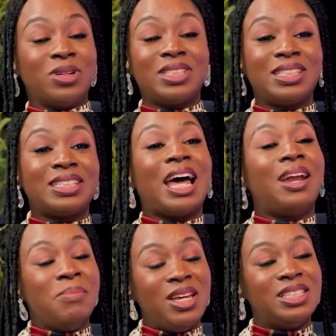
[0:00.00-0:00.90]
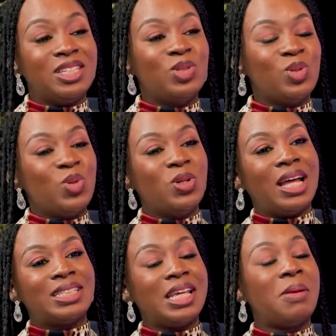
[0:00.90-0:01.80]
it's amazing to know
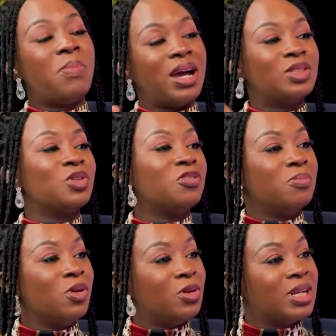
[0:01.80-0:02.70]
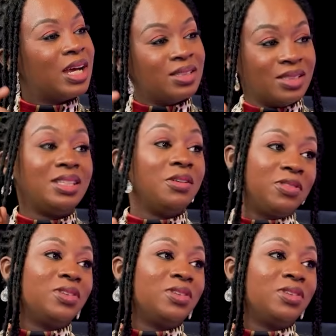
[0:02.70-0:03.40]
that a pint of blood can save 3